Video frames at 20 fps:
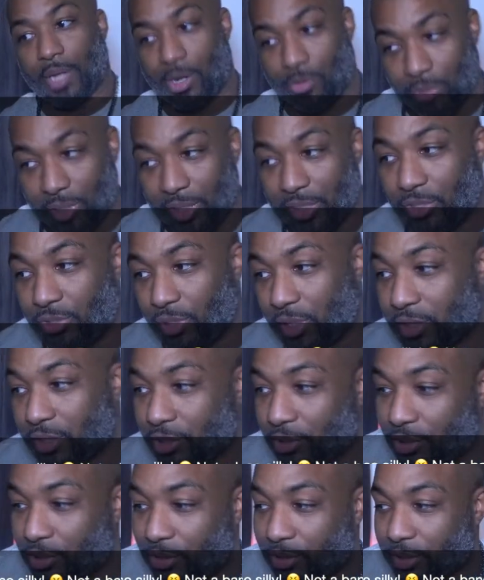I really
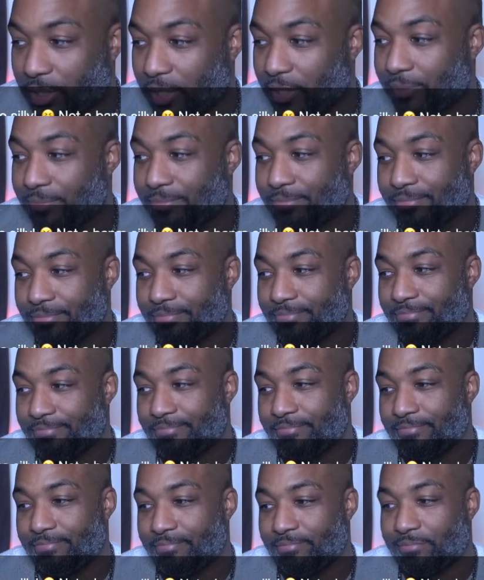trust you, Suzanne.
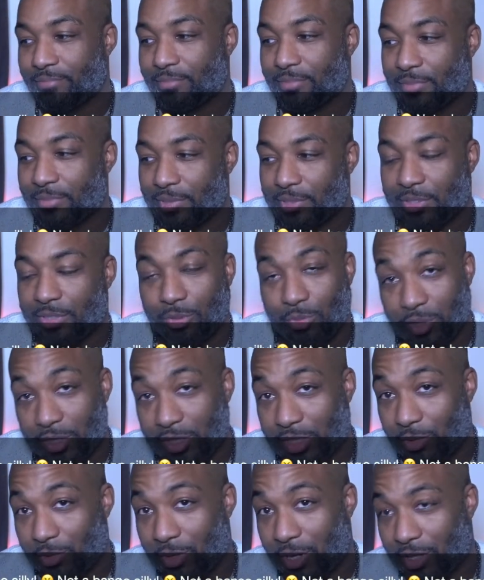So
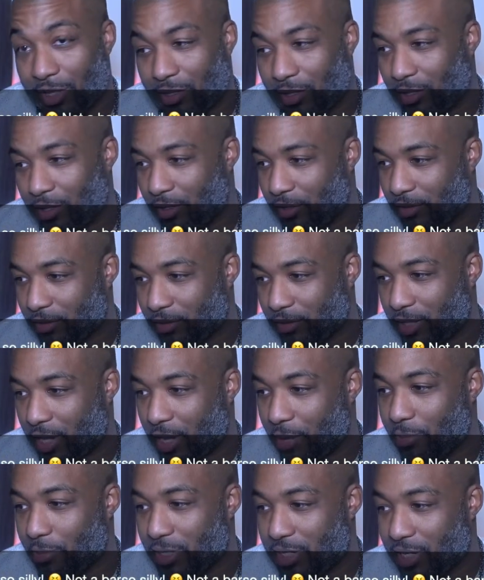we'll see what I thought.
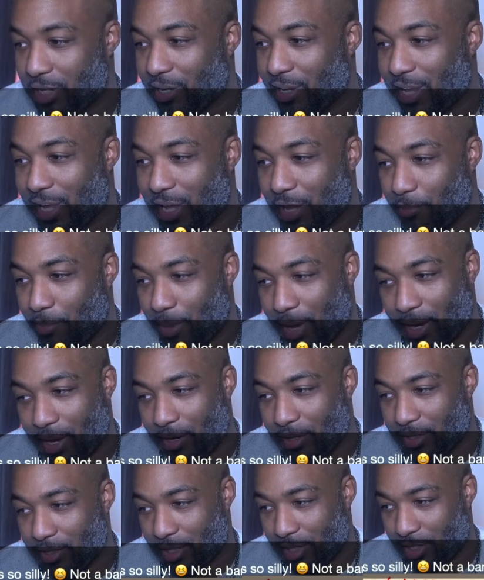ABC, an Indian
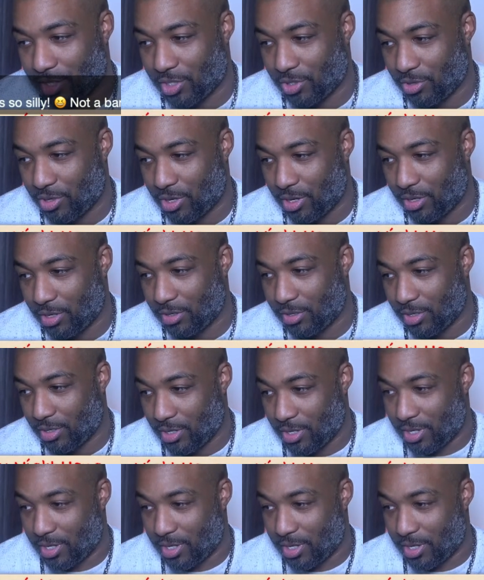banger, says Hugo.